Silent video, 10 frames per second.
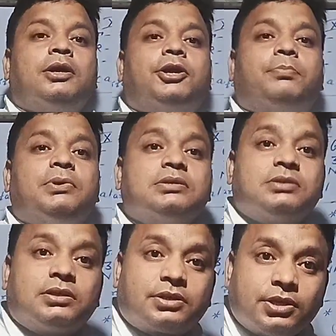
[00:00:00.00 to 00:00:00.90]
it means
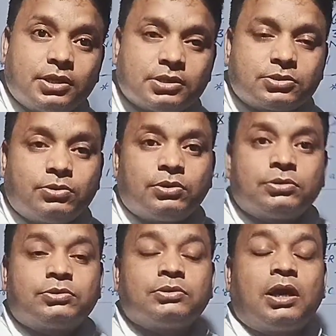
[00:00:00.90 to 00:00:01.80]
the trees
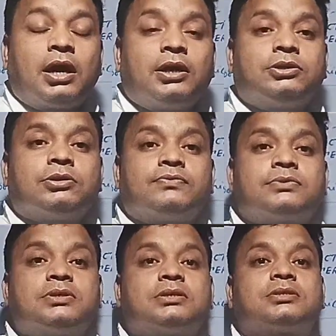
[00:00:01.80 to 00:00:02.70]
go to the height of
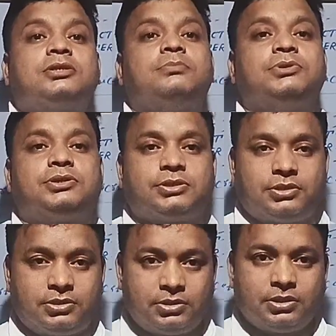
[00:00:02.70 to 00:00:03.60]
60
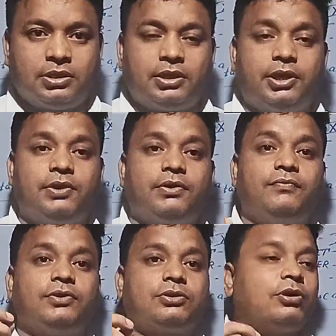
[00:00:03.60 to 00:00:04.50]
meter.
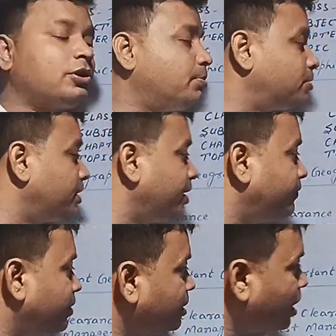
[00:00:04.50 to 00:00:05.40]
If we talk about the
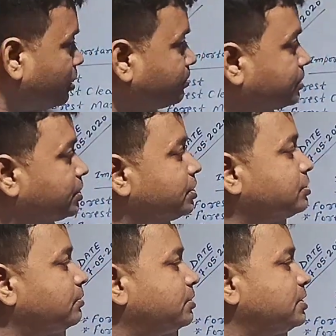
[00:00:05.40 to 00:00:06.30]
average height of
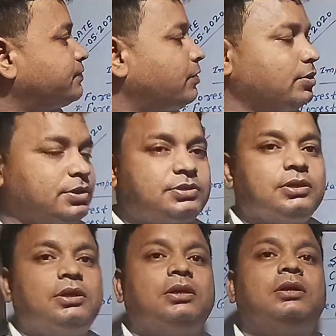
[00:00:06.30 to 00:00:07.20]
trees of these forests
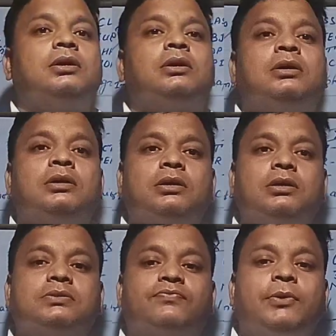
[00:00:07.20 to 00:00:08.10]

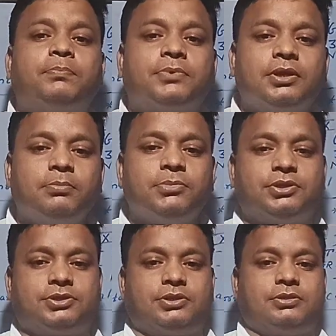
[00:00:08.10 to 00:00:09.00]
is 50
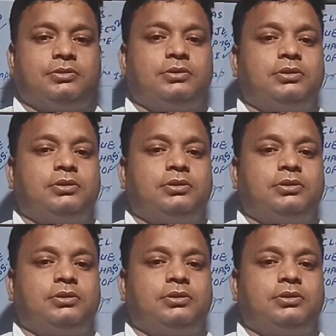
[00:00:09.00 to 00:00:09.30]
meter.